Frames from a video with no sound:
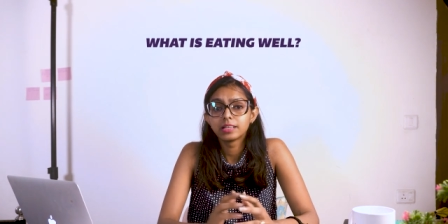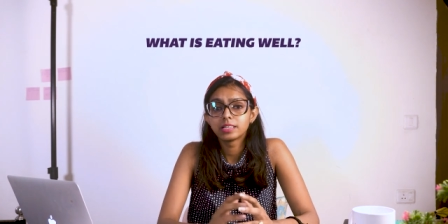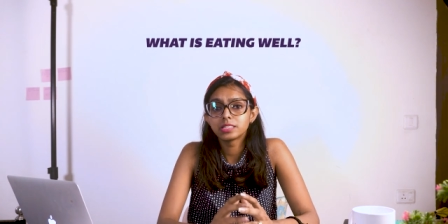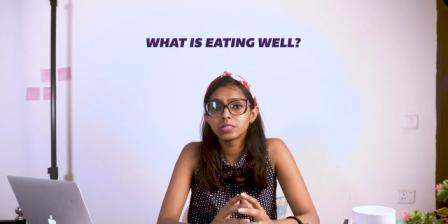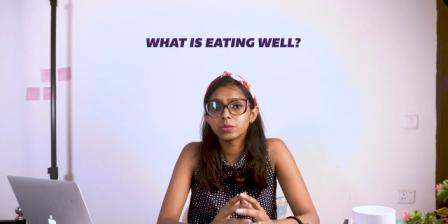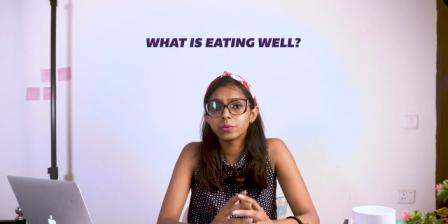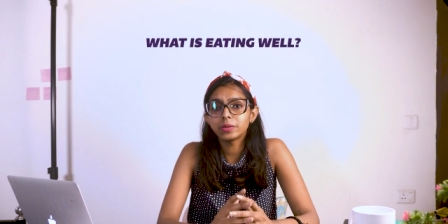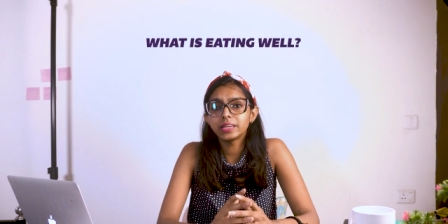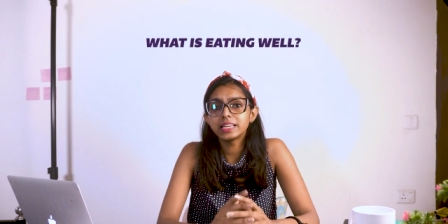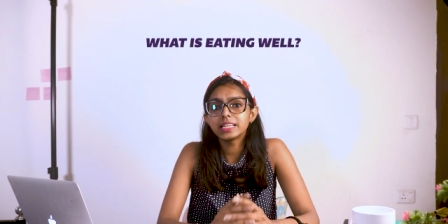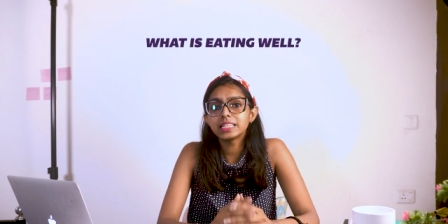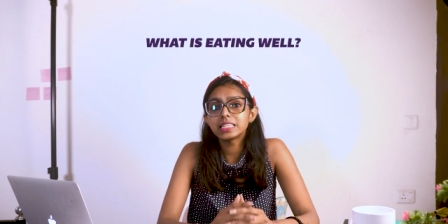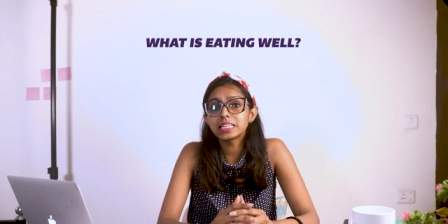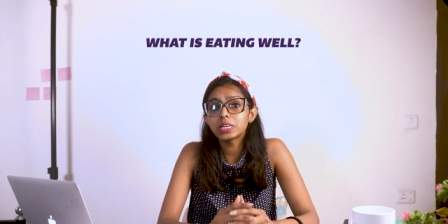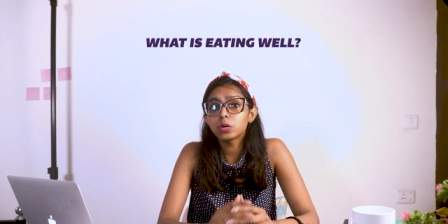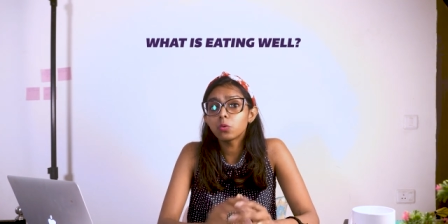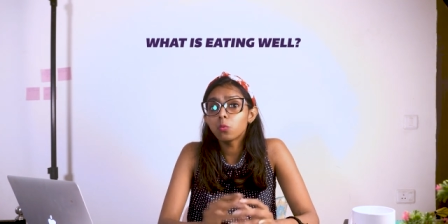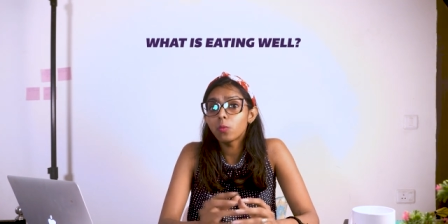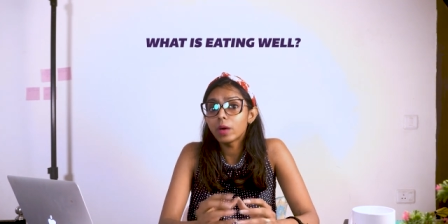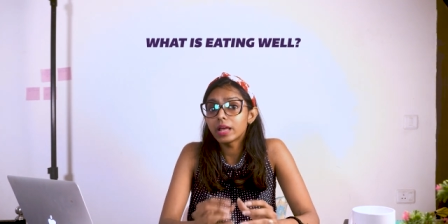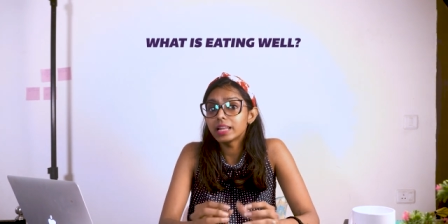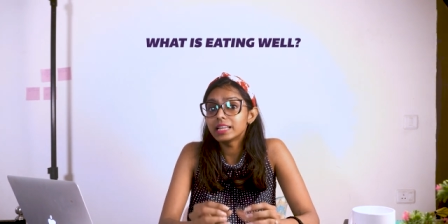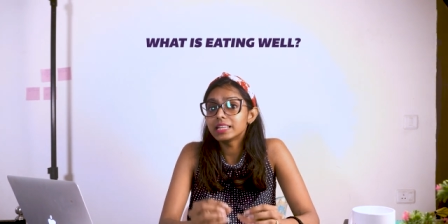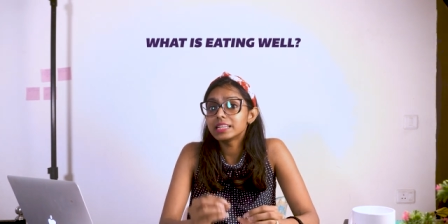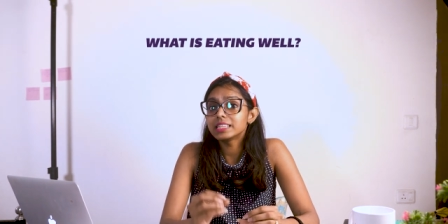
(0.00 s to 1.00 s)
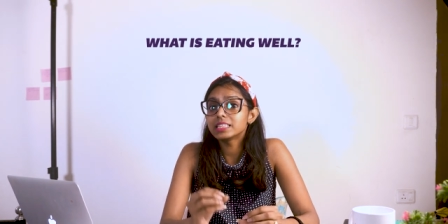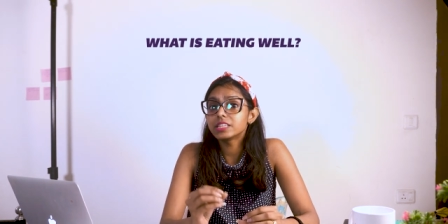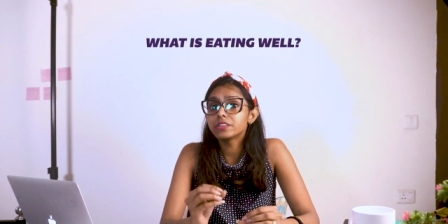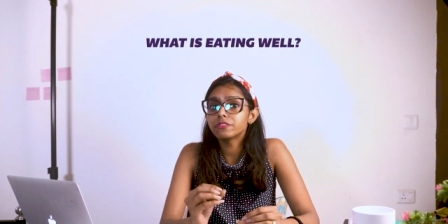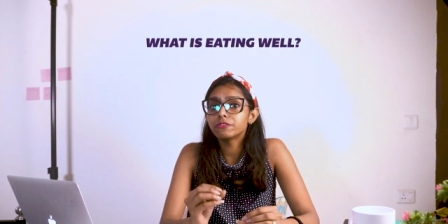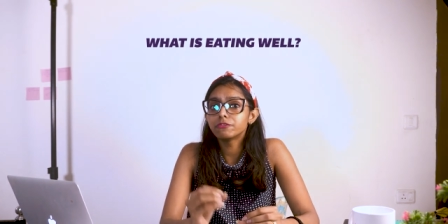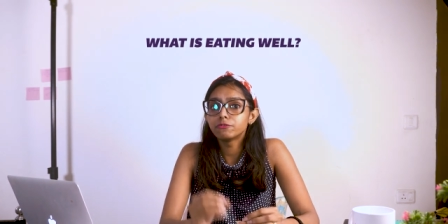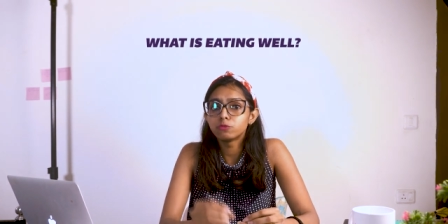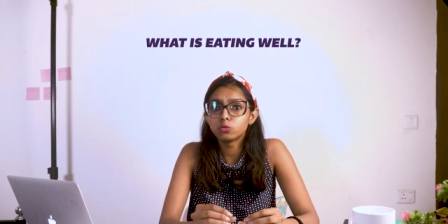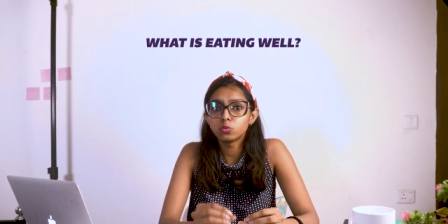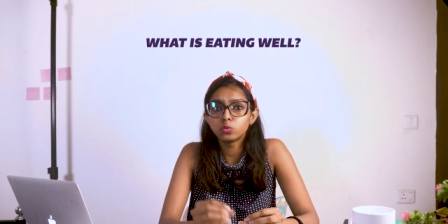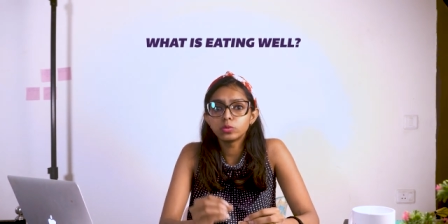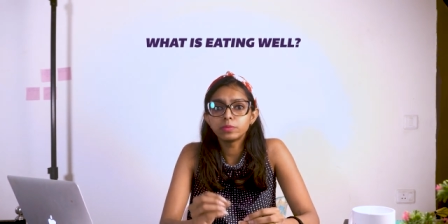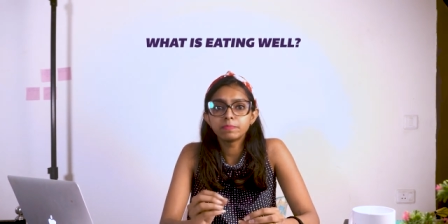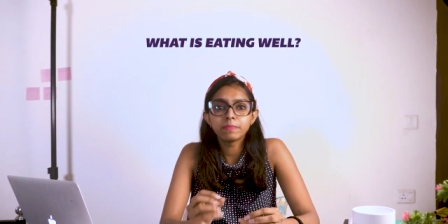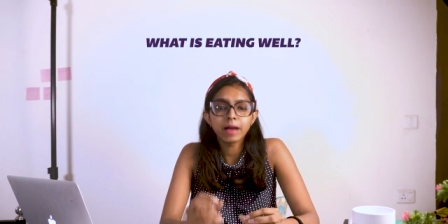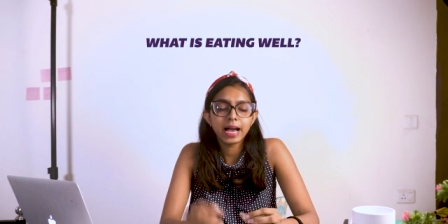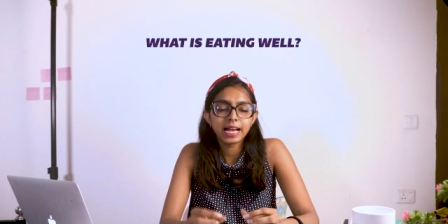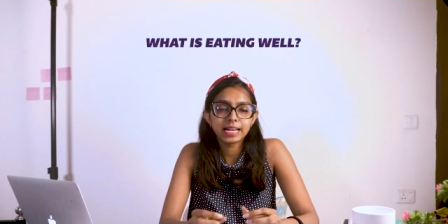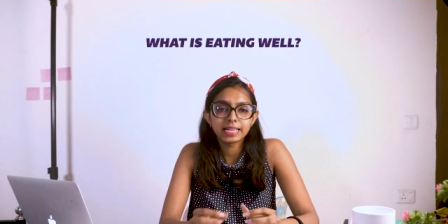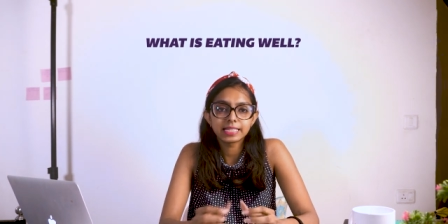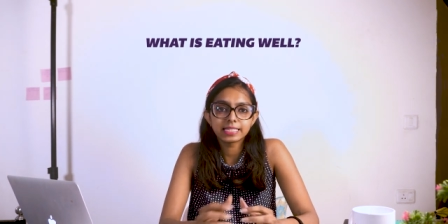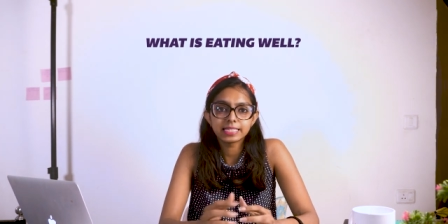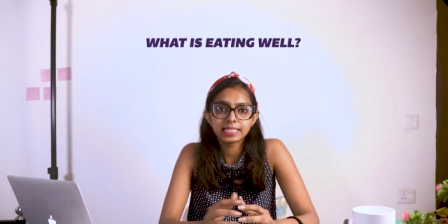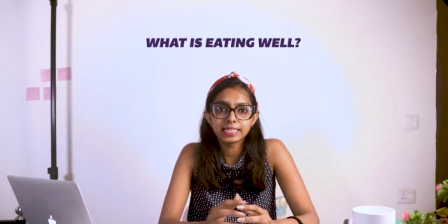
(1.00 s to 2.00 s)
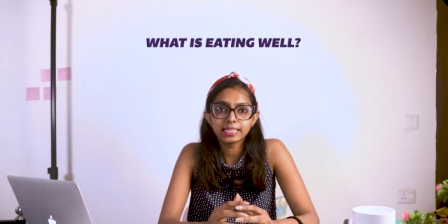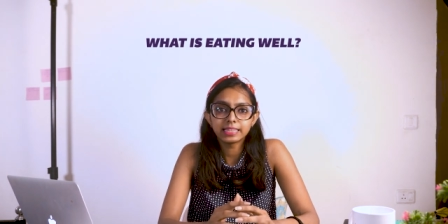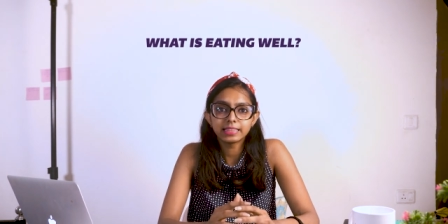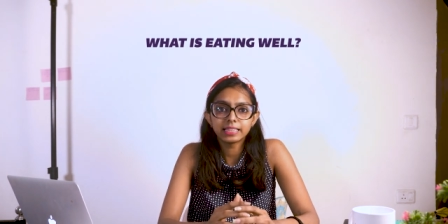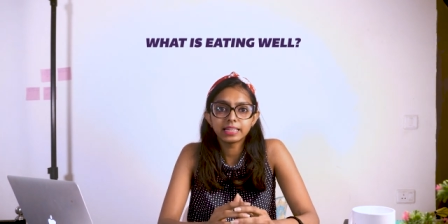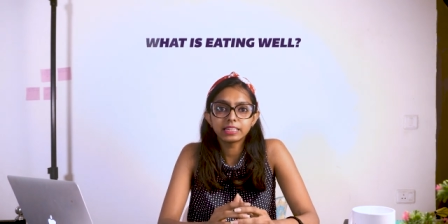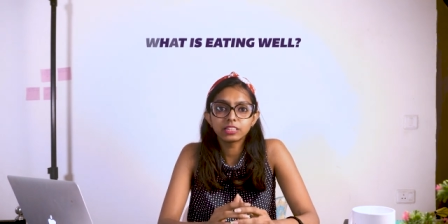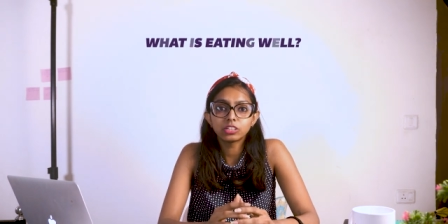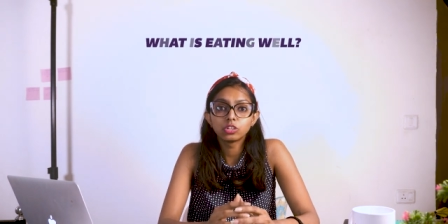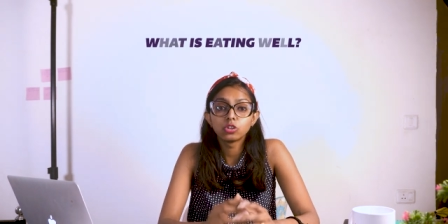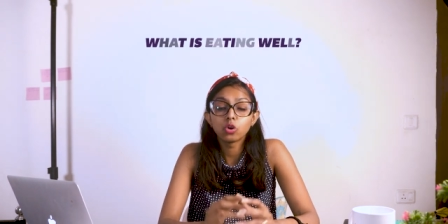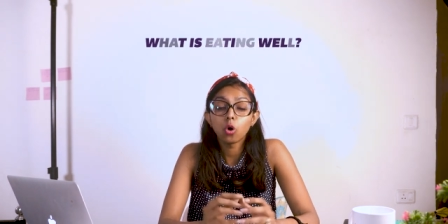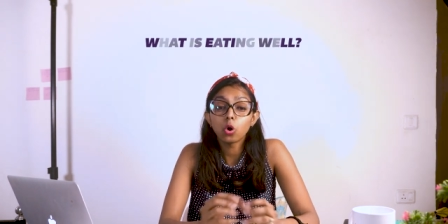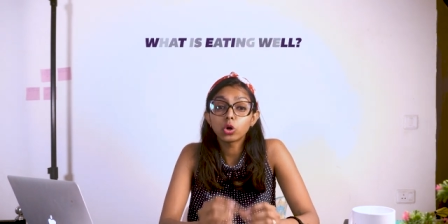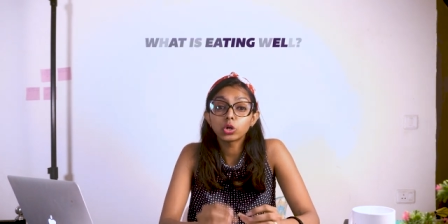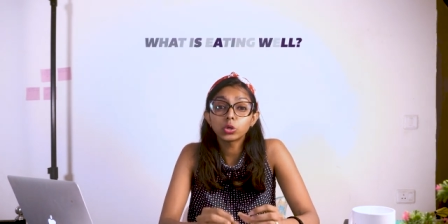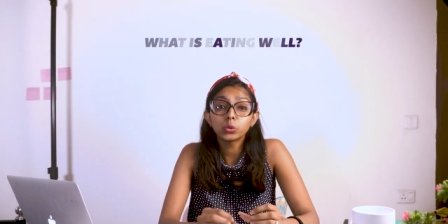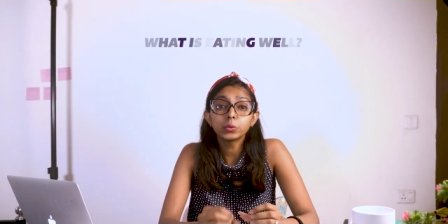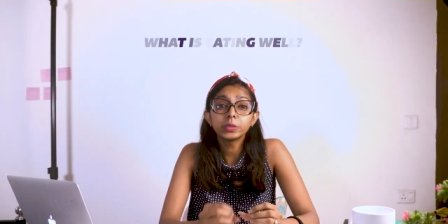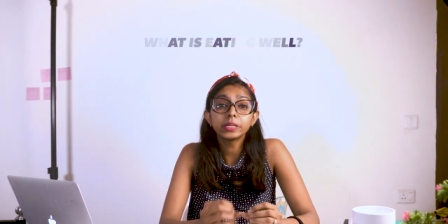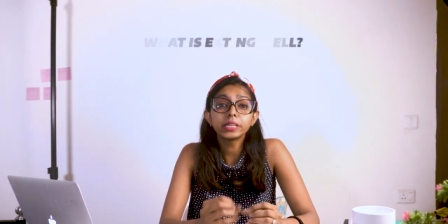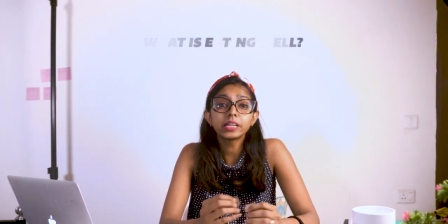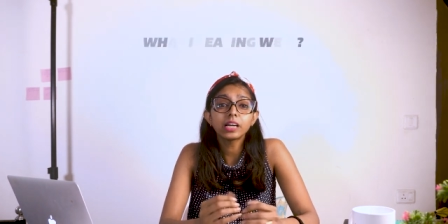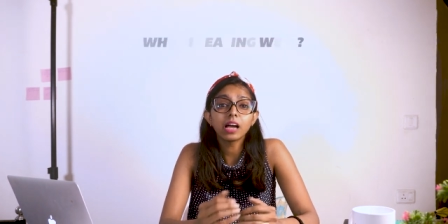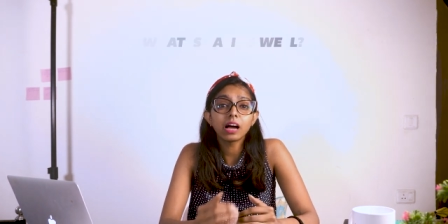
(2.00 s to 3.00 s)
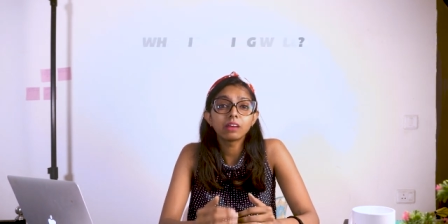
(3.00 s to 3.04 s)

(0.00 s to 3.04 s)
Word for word: So, Eating Well is a food magazine that not only